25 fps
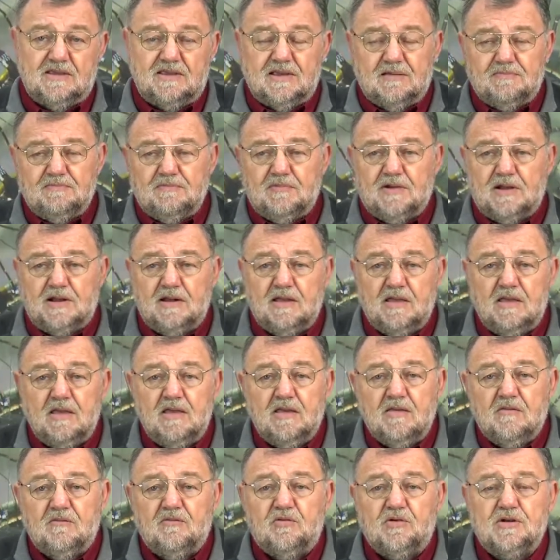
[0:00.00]
We have
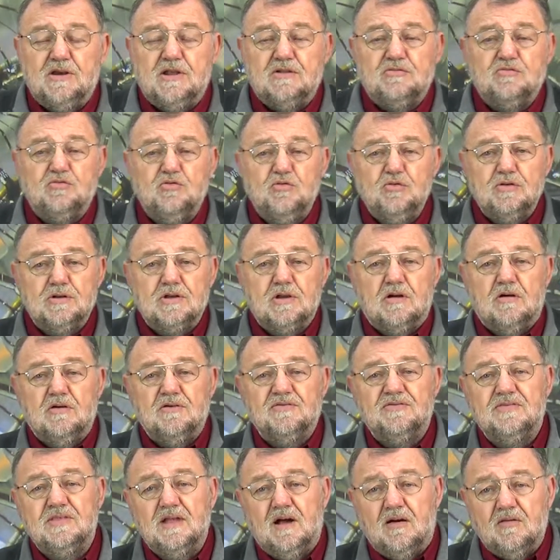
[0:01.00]
problems, but I
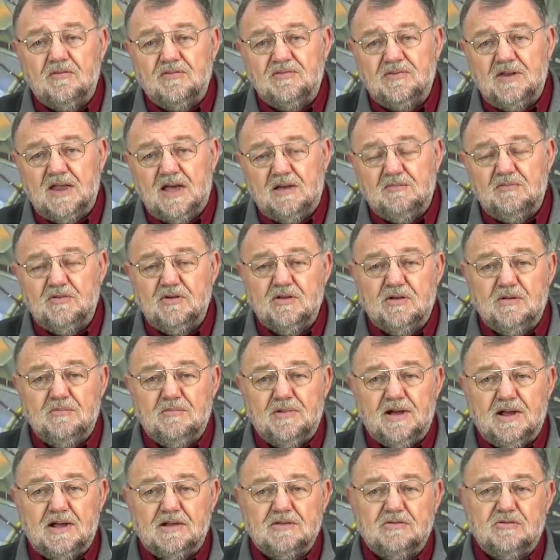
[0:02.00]
just want to see how
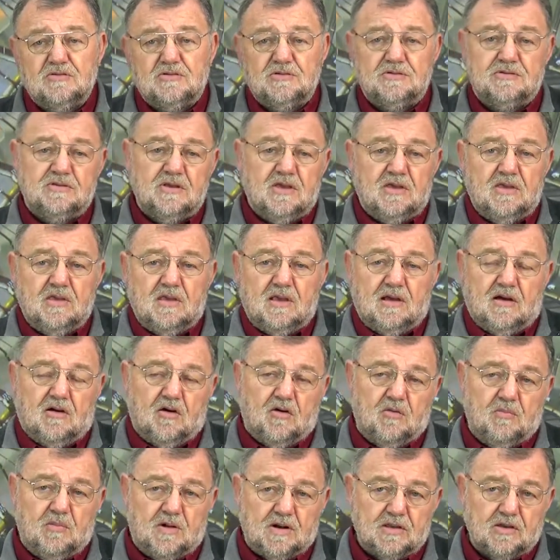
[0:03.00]
clean the air is in
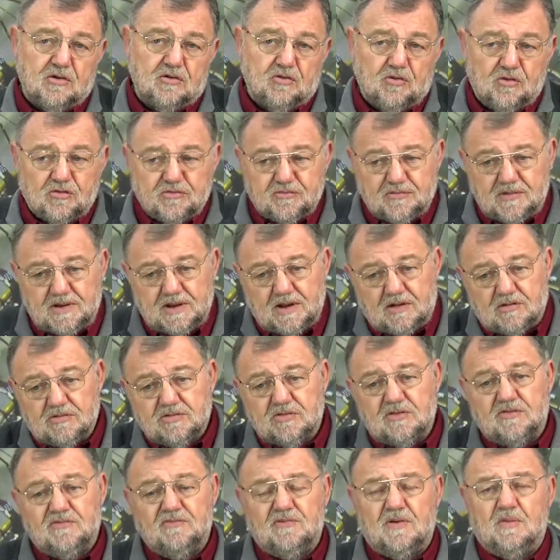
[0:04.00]
here,
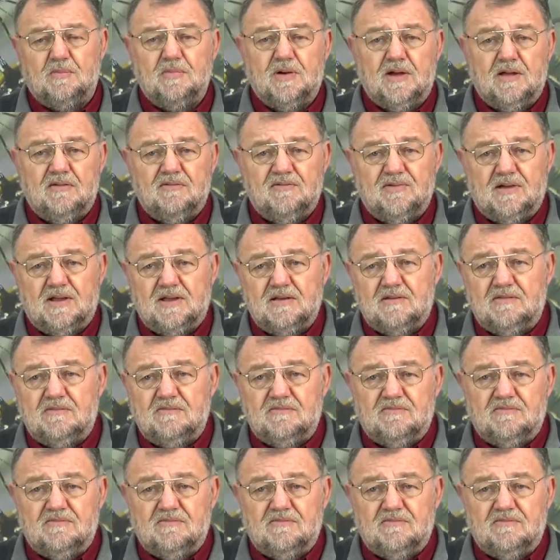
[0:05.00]
in Westerwald.